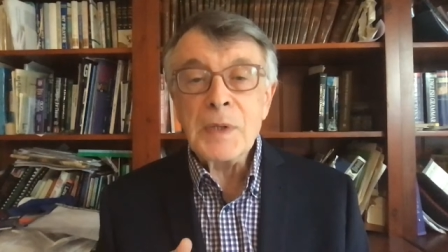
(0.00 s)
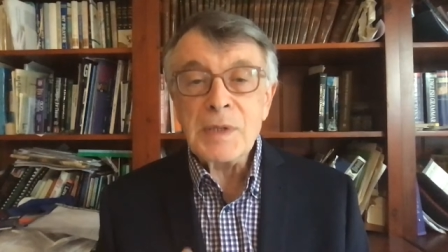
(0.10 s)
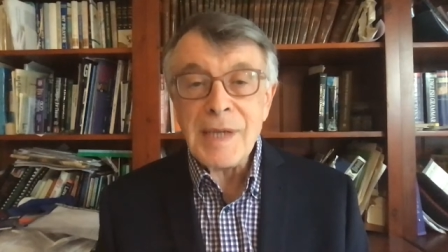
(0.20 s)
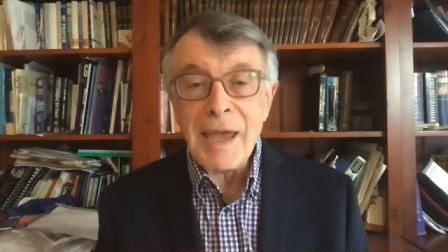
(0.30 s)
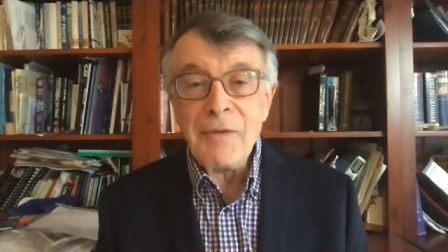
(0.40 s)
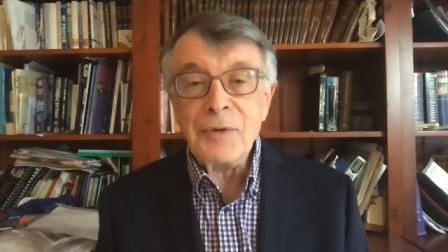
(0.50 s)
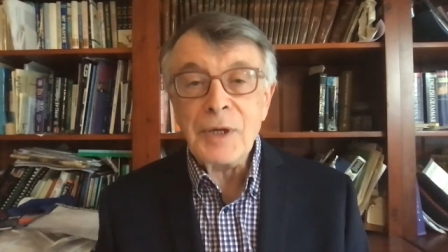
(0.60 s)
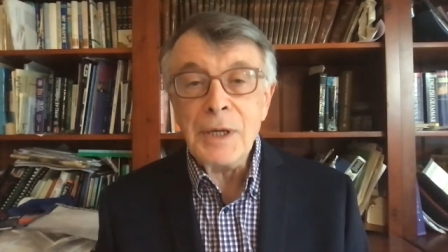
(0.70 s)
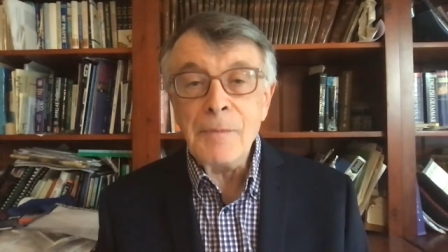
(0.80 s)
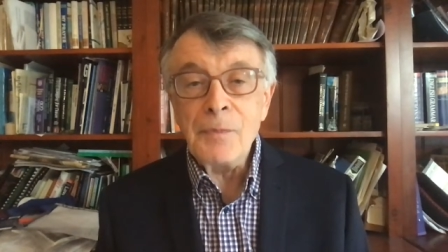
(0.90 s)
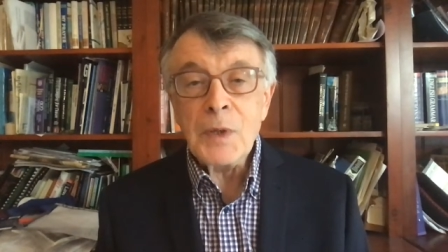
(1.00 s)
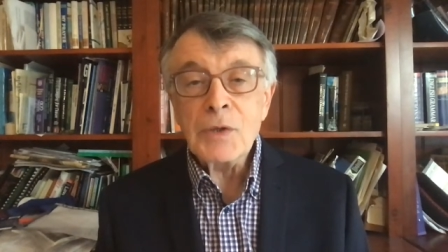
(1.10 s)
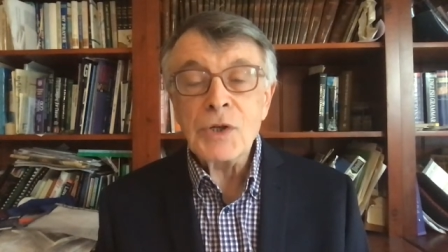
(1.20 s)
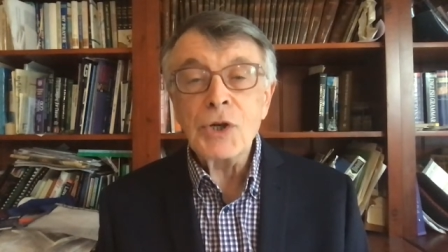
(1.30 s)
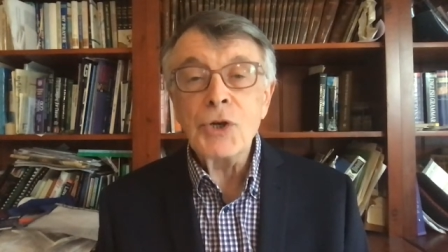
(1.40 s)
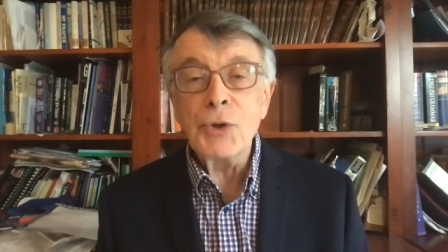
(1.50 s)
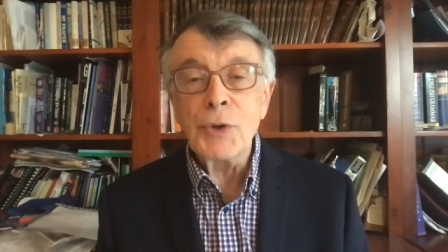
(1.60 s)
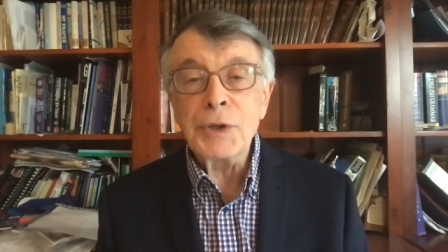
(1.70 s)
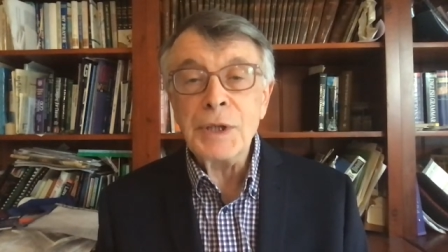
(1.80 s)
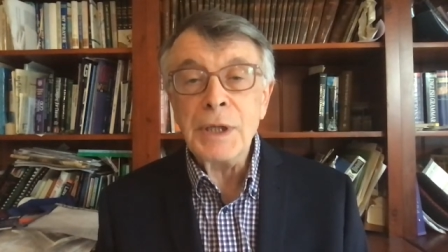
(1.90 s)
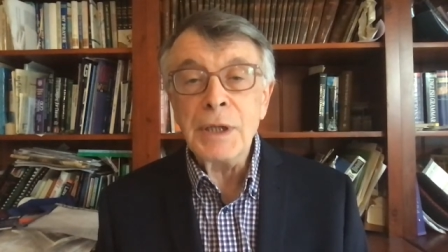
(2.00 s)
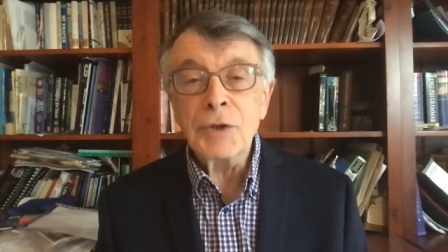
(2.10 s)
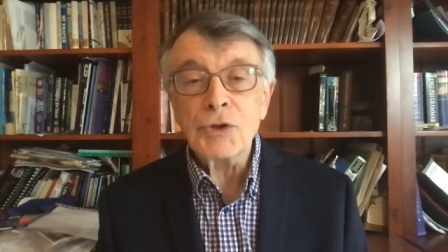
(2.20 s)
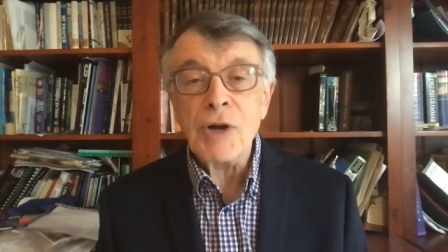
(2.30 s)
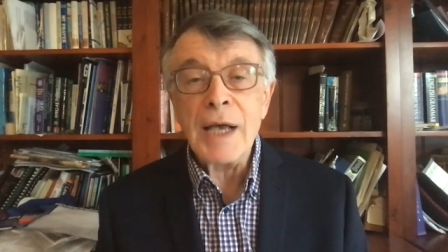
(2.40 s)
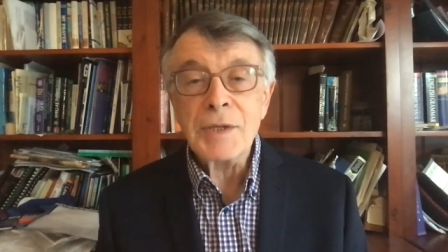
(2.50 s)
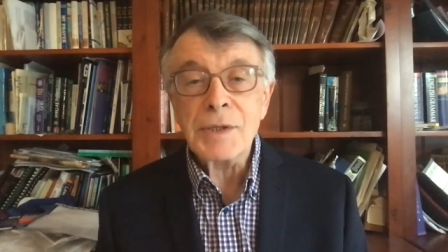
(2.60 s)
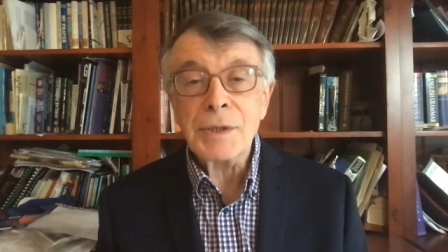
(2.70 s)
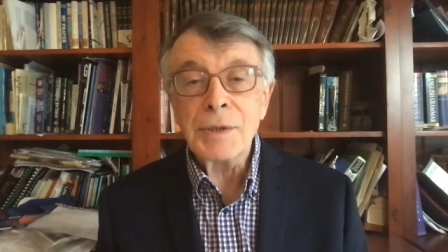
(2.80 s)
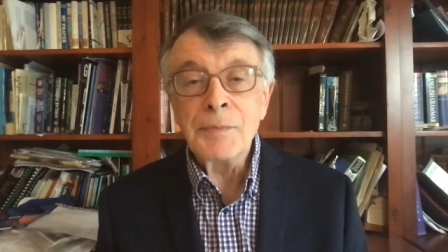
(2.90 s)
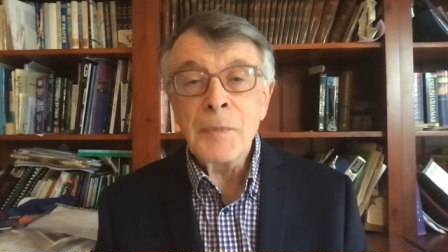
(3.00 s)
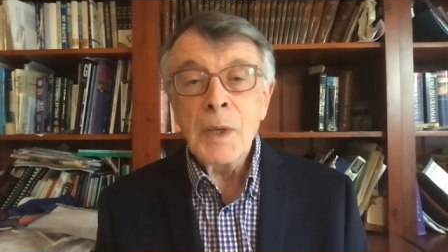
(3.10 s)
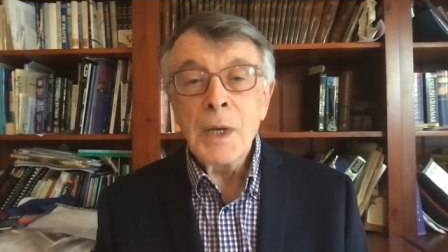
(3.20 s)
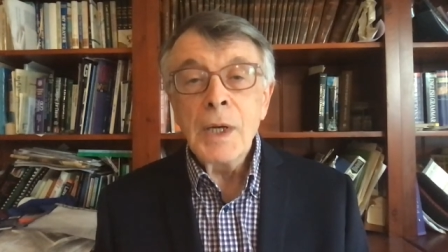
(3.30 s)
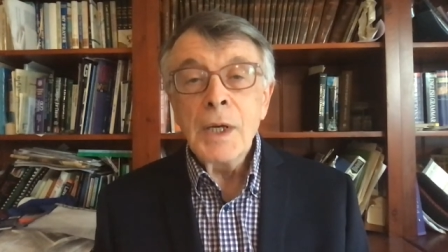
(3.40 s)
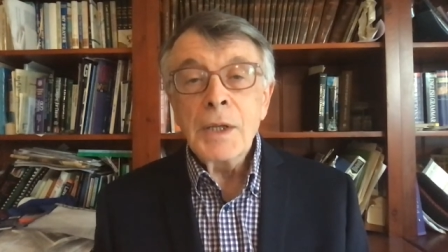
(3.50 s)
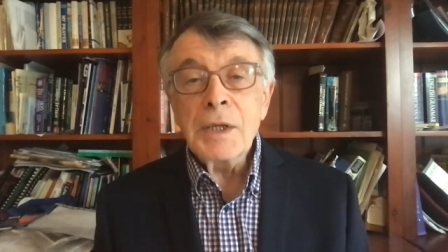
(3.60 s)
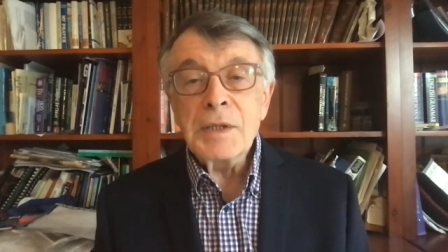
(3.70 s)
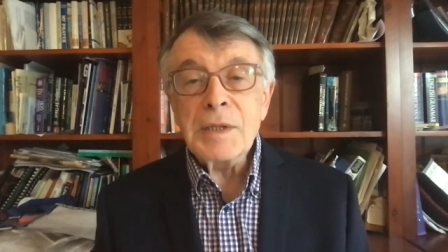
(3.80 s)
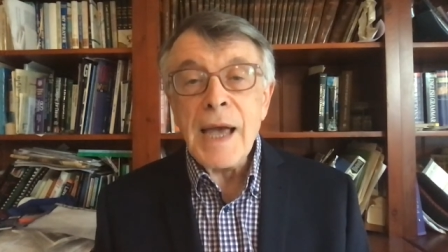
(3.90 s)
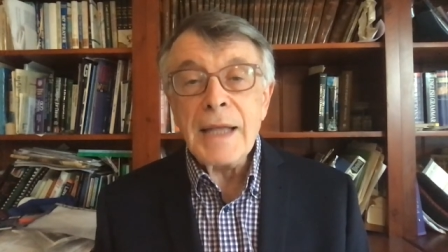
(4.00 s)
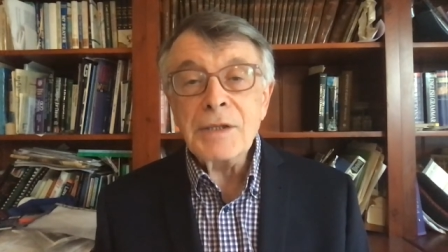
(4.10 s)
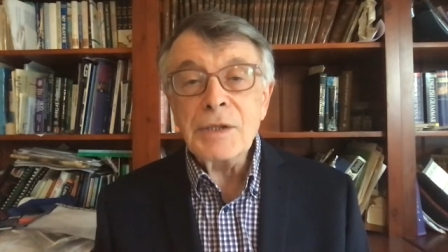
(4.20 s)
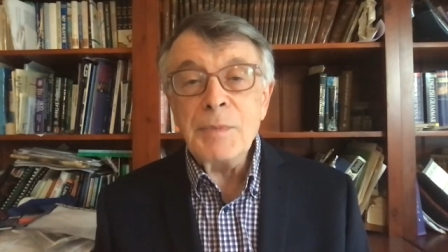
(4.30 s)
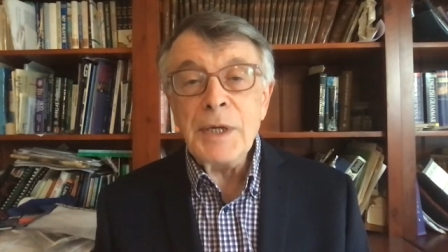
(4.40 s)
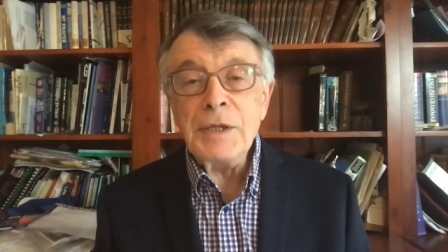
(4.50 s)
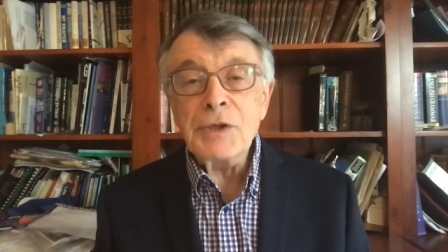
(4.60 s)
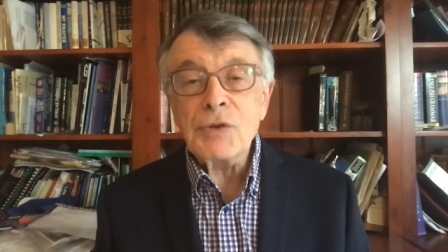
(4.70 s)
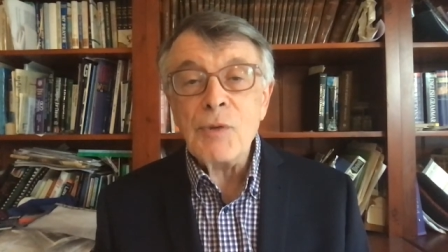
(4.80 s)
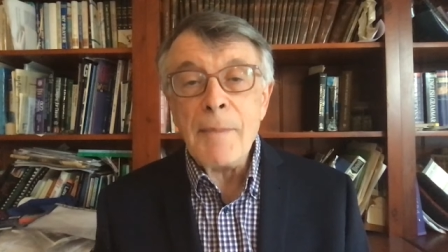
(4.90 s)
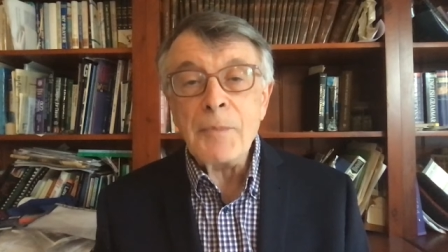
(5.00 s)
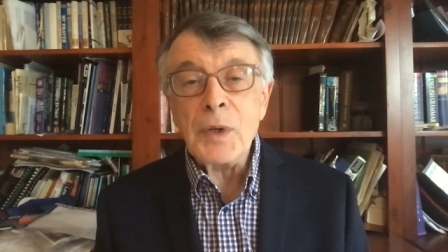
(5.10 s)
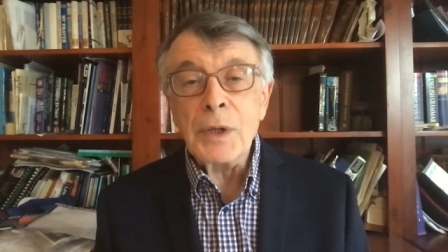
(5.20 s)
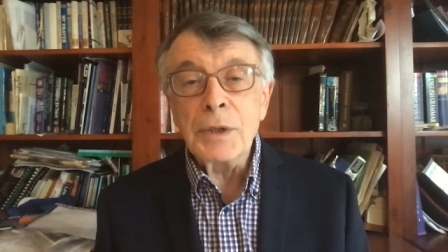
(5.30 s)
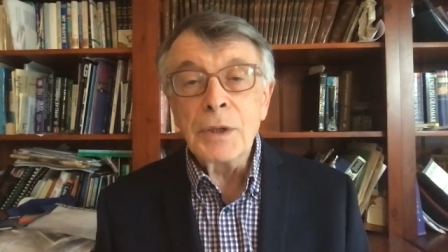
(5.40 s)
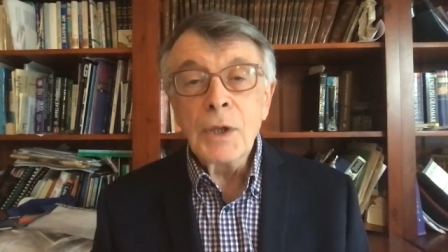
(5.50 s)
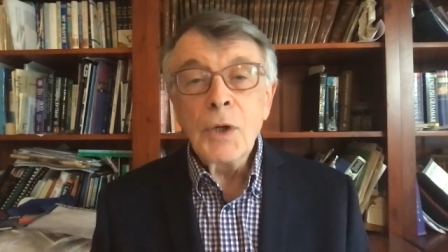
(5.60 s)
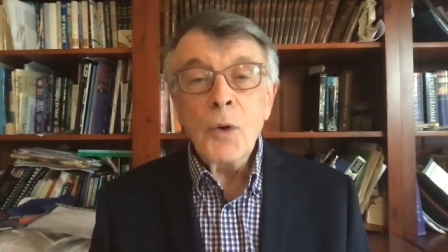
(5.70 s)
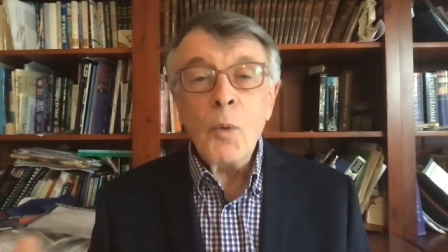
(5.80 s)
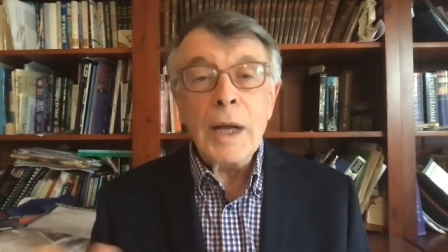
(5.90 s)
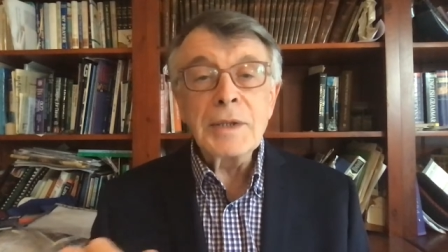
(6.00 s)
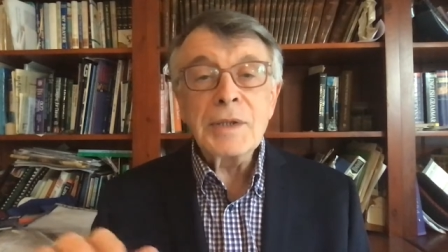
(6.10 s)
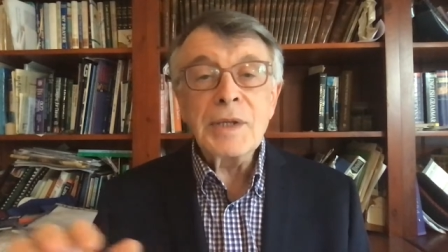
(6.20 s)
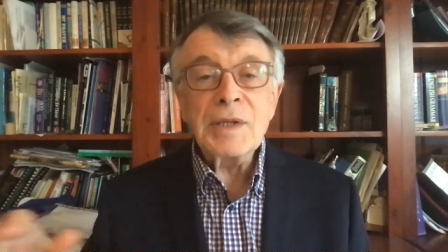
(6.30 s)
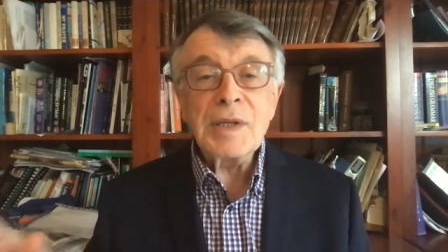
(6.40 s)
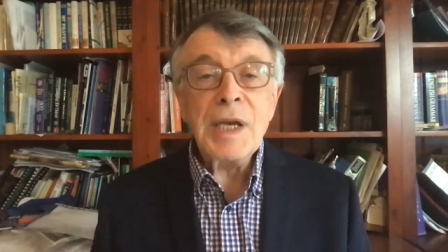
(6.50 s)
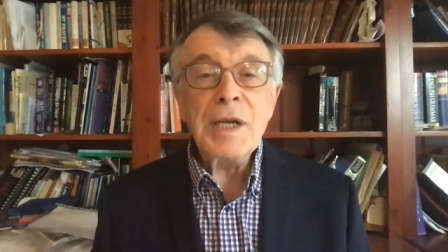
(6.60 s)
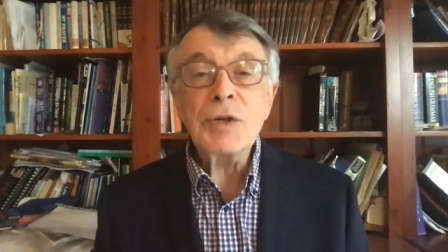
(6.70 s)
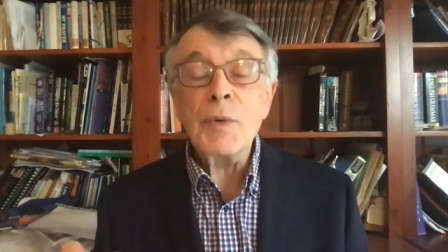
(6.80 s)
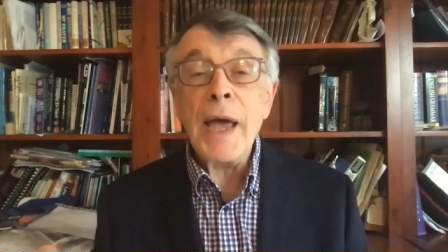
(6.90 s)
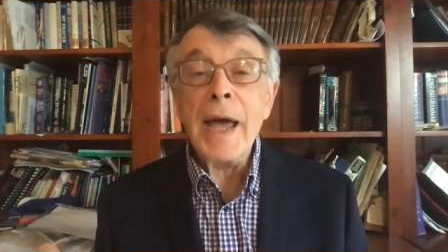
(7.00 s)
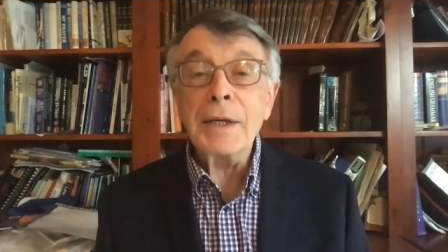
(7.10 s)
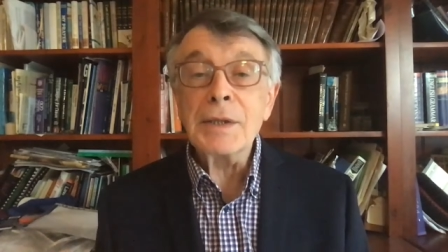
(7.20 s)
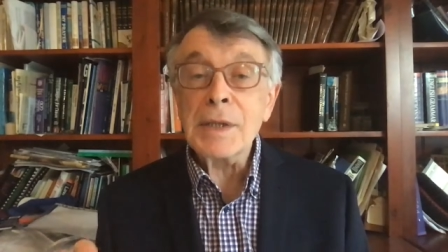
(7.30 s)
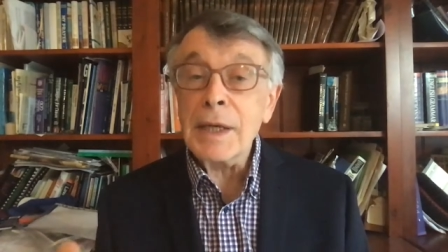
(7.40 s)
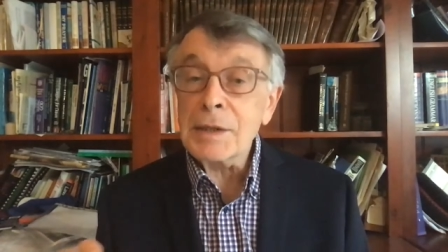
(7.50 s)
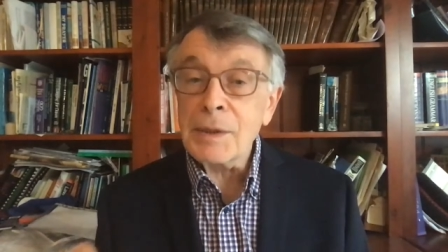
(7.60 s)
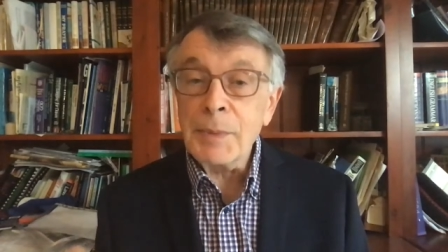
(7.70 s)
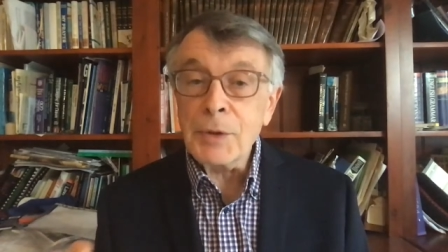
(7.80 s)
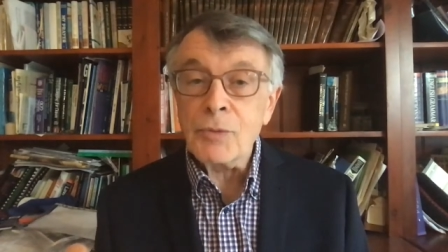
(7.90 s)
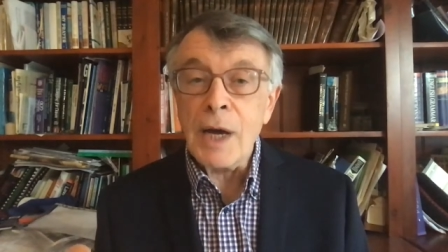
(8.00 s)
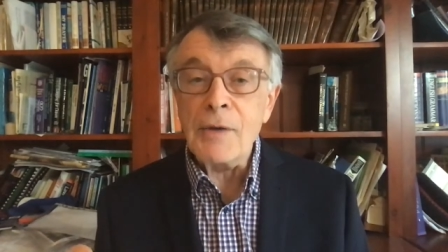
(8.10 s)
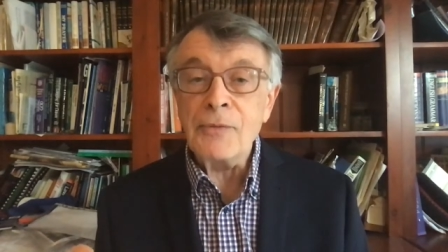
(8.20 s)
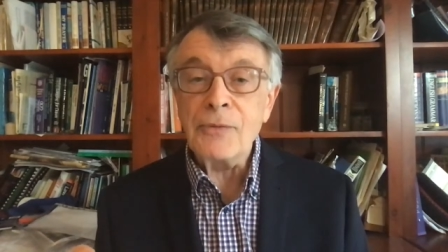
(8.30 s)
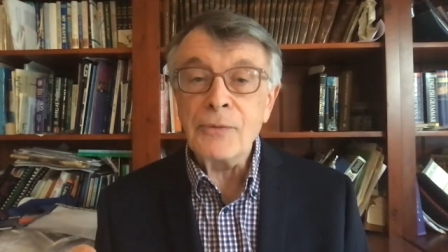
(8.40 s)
safety, security, trust, that starts to be disrupted once the seas around us gets a bit rough.